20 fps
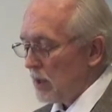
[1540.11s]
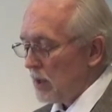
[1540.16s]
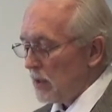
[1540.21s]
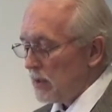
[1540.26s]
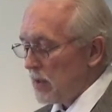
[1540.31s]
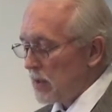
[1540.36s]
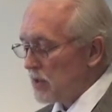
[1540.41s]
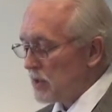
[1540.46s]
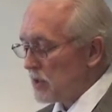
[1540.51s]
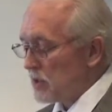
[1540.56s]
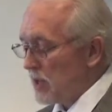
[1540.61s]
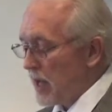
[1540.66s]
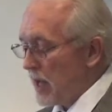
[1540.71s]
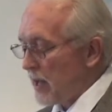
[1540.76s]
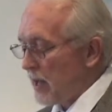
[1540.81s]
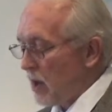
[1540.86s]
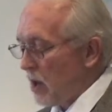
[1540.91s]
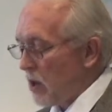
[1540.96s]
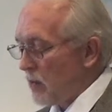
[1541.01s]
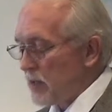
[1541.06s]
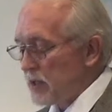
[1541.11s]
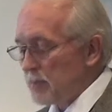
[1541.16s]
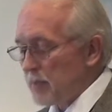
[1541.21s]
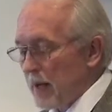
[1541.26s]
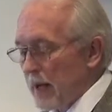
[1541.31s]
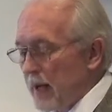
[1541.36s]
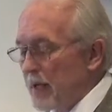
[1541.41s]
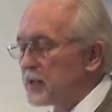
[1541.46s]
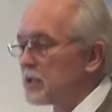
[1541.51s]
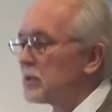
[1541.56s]
This is not always
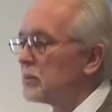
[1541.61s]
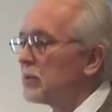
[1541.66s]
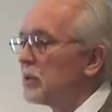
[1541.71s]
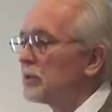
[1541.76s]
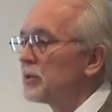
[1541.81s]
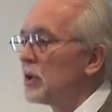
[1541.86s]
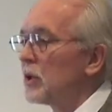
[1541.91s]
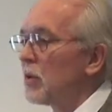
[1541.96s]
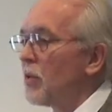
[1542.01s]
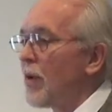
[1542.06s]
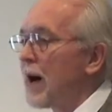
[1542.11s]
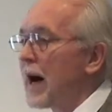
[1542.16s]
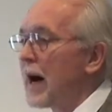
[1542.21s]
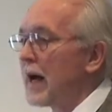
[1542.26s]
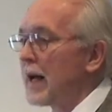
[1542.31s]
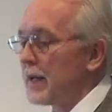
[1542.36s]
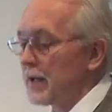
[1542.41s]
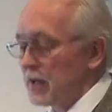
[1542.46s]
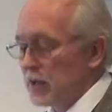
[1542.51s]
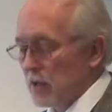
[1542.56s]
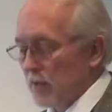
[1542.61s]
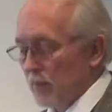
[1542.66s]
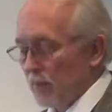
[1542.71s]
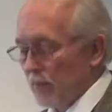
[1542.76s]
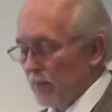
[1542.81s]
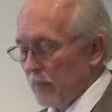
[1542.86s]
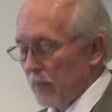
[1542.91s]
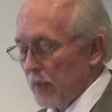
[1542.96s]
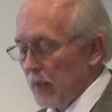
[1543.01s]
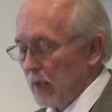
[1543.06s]
possible nor wise,
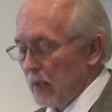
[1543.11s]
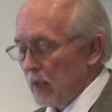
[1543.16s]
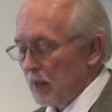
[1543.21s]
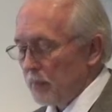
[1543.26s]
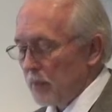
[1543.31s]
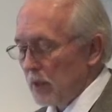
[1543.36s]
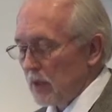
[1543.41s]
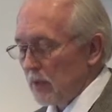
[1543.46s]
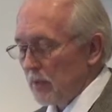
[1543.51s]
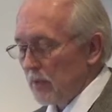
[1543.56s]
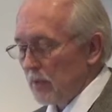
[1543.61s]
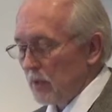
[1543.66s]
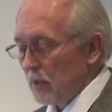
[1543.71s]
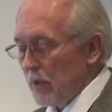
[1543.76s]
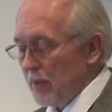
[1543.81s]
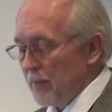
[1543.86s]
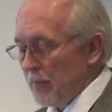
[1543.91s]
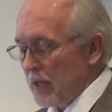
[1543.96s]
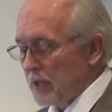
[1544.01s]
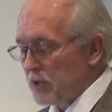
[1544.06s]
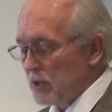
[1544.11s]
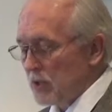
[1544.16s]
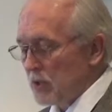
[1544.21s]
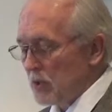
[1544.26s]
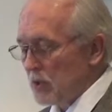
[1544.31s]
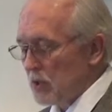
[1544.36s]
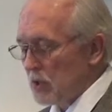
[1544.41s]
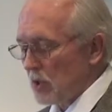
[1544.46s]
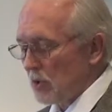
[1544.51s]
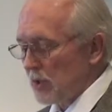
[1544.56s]
but we must do
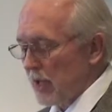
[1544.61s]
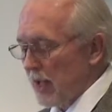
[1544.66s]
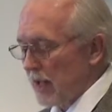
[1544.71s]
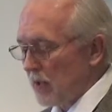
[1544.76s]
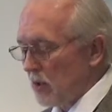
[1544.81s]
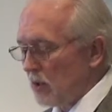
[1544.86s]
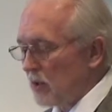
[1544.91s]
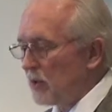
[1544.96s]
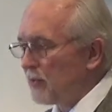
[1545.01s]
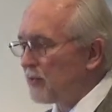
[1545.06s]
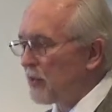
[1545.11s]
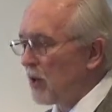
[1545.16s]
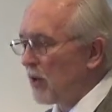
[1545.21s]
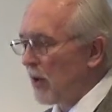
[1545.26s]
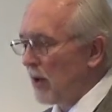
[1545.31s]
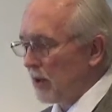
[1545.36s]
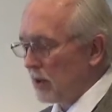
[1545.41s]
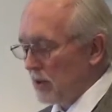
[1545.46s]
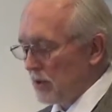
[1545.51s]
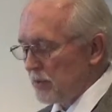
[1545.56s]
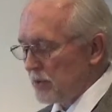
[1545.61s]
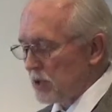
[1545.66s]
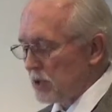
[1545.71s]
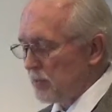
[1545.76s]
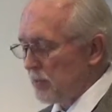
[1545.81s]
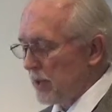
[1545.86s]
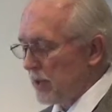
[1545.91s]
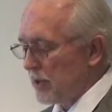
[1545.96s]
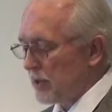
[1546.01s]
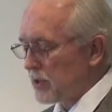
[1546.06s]
so not only for our own
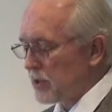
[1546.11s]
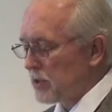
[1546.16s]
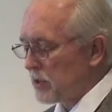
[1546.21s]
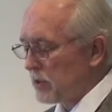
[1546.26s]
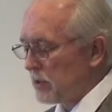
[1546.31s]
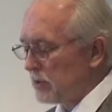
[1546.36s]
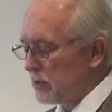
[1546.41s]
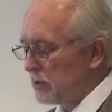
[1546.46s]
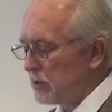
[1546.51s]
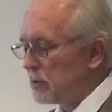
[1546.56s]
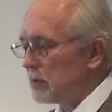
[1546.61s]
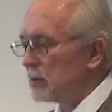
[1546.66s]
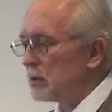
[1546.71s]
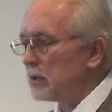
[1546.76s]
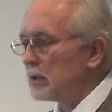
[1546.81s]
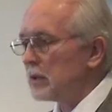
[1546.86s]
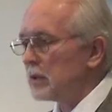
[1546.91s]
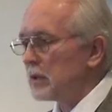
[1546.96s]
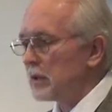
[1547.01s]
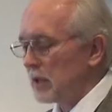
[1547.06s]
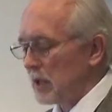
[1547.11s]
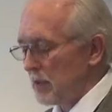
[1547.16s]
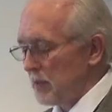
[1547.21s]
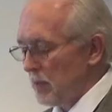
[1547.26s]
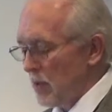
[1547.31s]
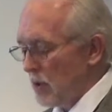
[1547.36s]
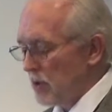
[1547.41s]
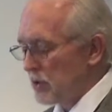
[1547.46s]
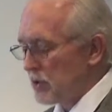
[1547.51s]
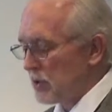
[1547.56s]
spiritual,
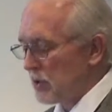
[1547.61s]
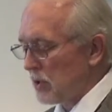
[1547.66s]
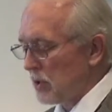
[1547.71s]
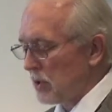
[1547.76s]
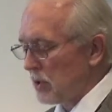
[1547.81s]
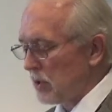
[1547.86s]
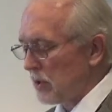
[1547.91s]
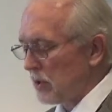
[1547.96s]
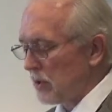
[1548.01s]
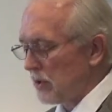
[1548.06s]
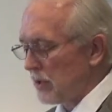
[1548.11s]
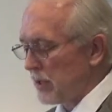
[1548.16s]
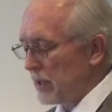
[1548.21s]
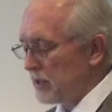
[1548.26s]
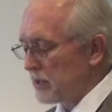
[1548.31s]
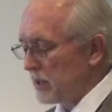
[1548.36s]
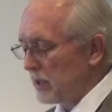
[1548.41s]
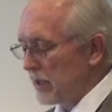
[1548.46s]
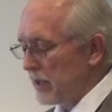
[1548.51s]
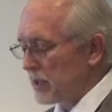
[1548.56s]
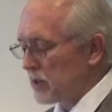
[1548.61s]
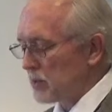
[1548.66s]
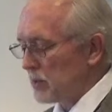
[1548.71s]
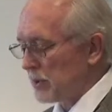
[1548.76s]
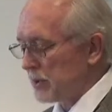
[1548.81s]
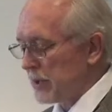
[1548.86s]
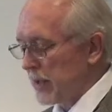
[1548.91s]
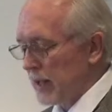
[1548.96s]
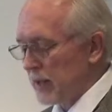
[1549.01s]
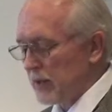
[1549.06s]
emotional, or intellectual
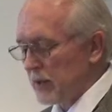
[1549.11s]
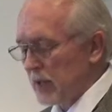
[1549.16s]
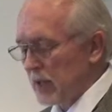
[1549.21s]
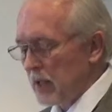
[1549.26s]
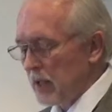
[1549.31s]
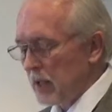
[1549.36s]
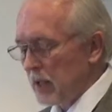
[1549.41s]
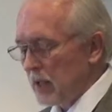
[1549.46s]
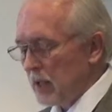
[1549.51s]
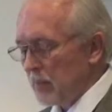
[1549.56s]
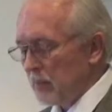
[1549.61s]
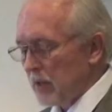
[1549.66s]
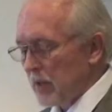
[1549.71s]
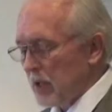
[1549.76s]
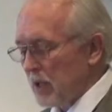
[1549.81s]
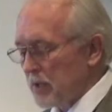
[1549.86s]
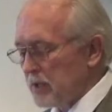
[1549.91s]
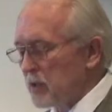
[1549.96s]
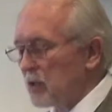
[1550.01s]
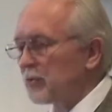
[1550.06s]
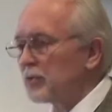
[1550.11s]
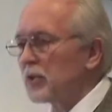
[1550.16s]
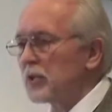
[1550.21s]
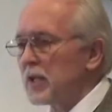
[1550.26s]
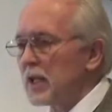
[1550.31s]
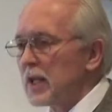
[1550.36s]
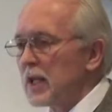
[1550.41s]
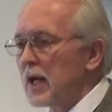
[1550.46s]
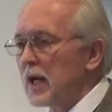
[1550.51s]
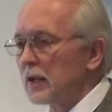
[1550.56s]
integrity, but also for
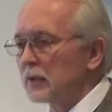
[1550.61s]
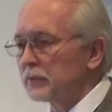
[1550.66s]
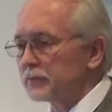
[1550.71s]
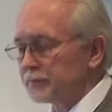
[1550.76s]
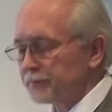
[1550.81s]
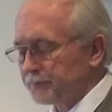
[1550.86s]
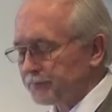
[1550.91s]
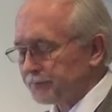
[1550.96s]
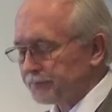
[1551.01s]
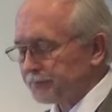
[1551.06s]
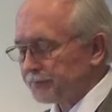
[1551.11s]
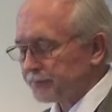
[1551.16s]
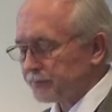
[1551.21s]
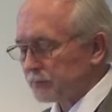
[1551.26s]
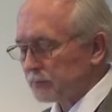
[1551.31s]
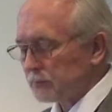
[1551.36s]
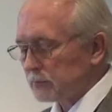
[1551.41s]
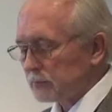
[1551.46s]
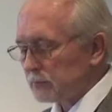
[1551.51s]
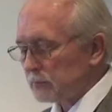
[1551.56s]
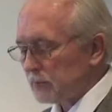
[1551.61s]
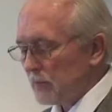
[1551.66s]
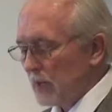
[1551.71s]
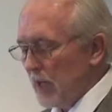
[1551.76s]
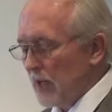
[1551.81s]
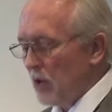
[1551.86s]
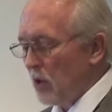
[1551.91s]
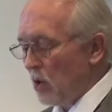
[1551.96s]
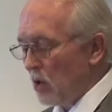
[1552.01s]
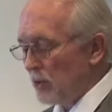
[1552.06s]
the young
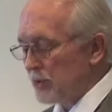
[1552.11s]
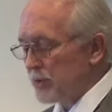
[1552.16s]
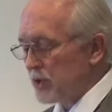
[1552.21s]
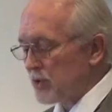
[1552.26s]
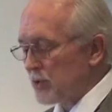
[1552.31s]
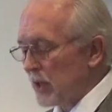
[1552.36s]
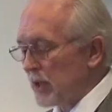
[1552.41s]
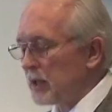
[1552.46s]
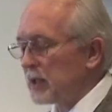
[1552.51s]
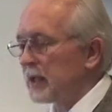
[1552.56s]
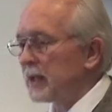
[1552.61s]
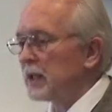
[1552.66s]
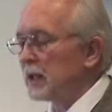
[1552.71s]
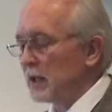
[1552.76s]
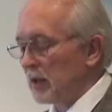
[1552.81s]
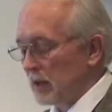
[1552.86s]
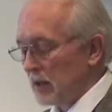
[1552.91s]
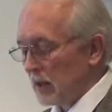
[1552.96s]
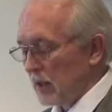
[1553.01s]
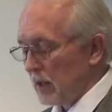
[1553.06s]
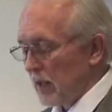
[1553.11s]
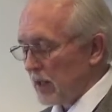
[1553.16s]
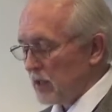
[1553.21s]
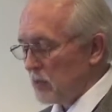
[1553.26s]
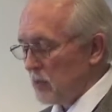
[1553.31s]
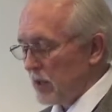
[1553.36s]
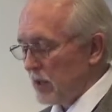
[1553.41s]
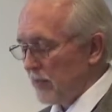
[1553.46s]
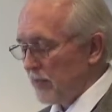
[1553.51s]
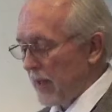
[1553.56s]
and old struggling as
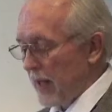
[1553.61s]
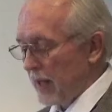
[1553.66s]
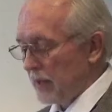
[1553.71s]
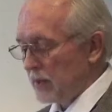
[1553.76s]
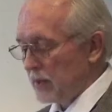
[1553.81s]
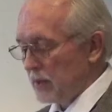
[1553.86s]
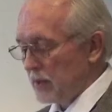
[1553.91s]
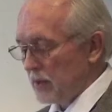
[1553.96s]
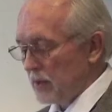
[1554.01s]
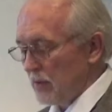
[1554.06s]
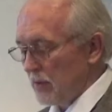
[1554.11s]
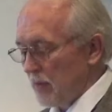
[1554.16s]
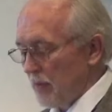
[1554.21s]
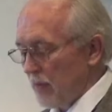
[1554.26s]
we have had to do.